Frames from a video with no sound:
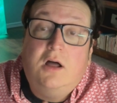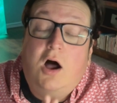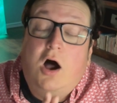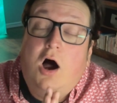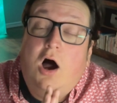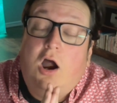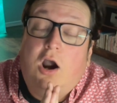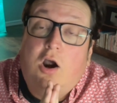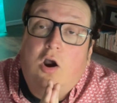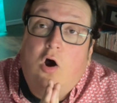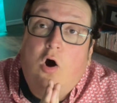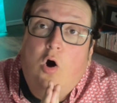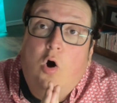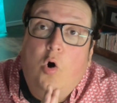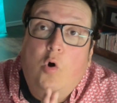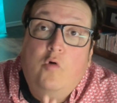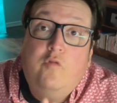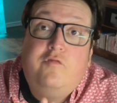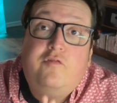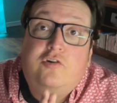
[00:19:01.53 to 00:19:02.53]
are
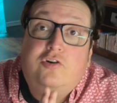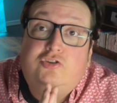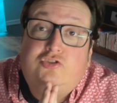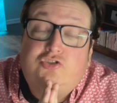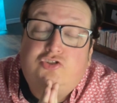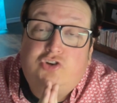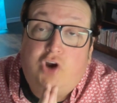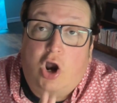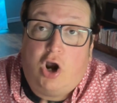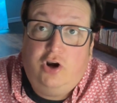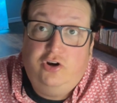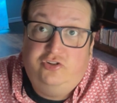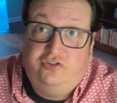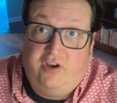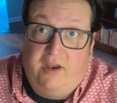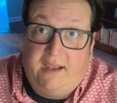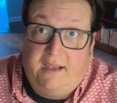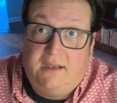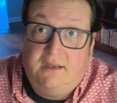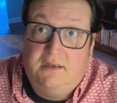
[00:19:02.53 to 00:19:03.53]

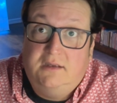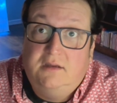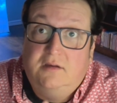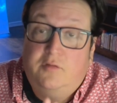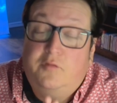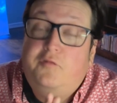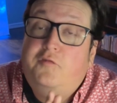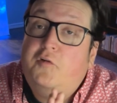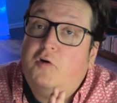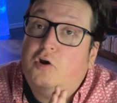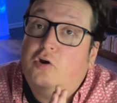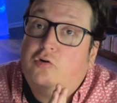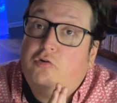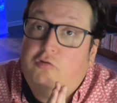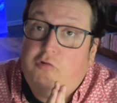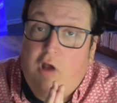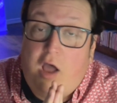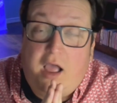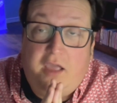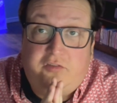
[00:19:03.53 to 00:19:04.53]
overcharging for
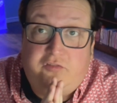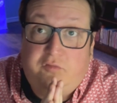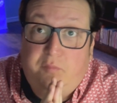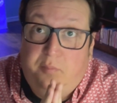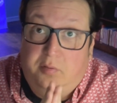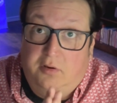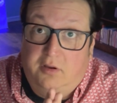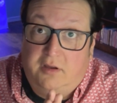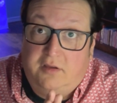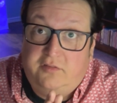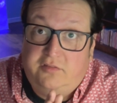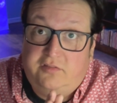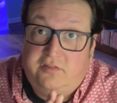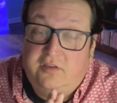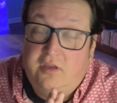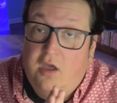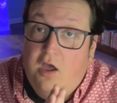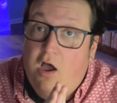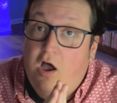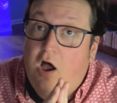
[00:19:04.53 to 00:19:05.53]
Crossed books
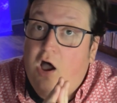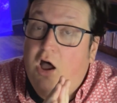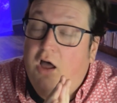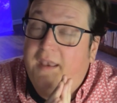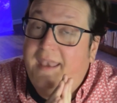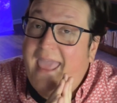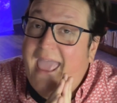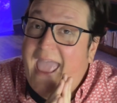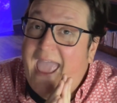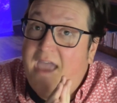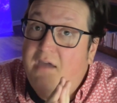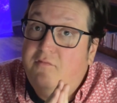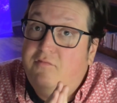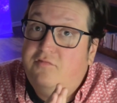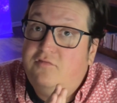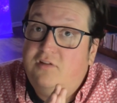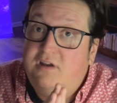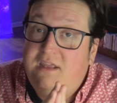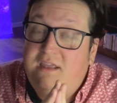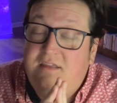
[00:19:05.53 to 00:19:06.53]
on
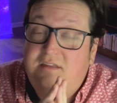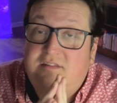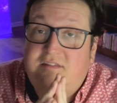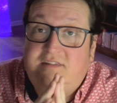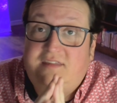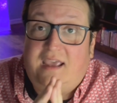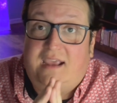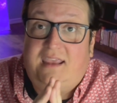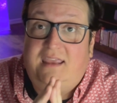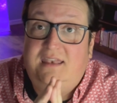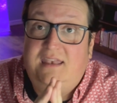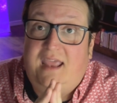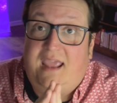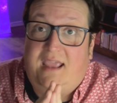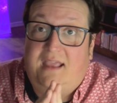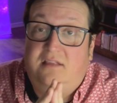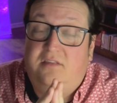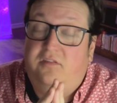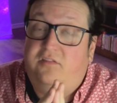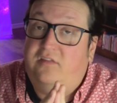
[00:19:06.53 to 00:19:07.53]
every
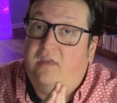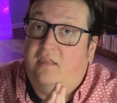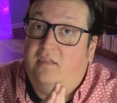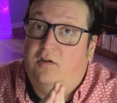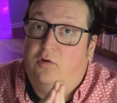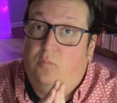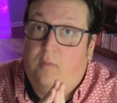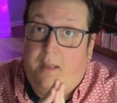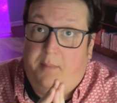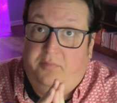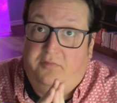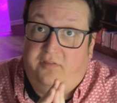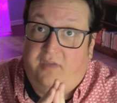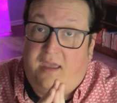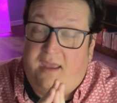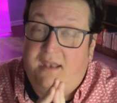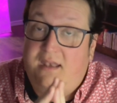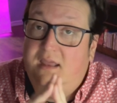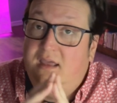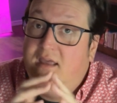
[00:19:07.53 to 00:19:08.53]
secondhand seller
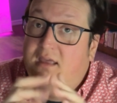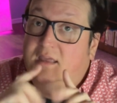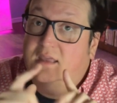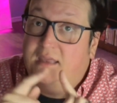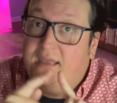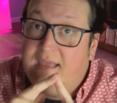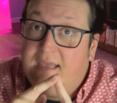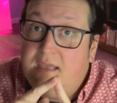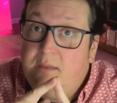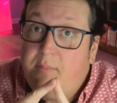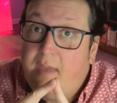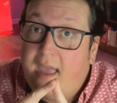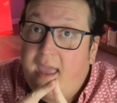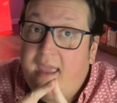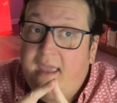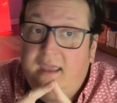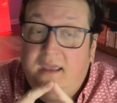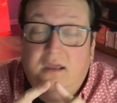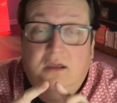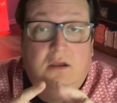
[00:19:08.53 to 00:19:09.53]
website.
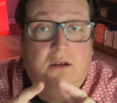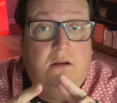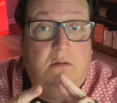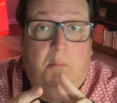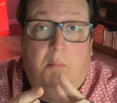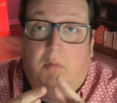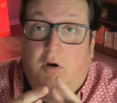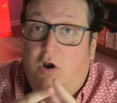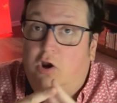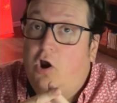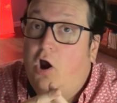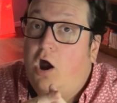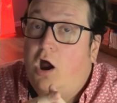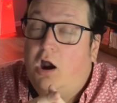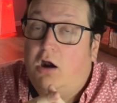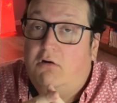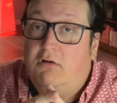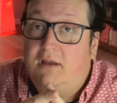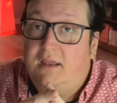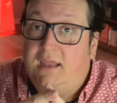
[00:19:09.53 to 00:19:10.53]
eBay,
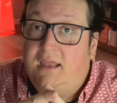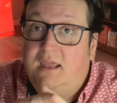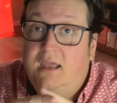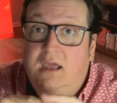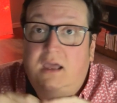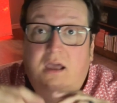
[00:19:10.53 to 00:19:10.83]
Mercari,